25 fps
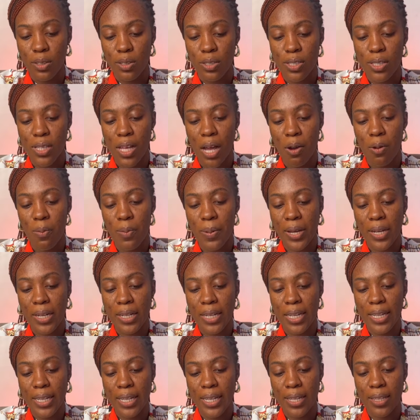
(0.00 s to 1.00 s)
So I'll be
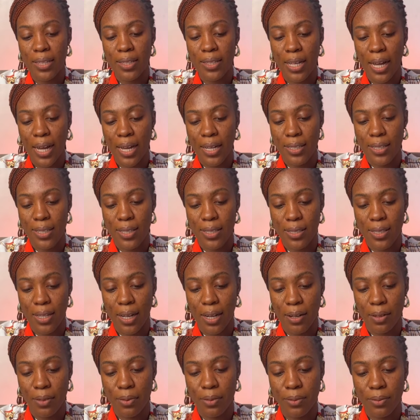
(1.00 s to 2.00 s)
clicking that
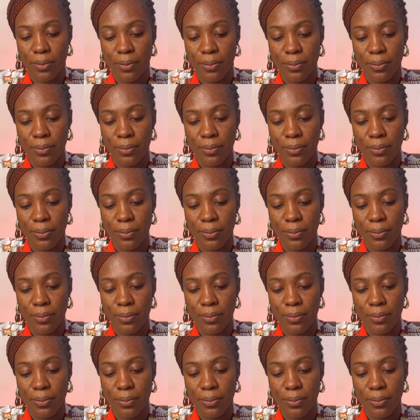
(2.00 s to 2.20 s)
now.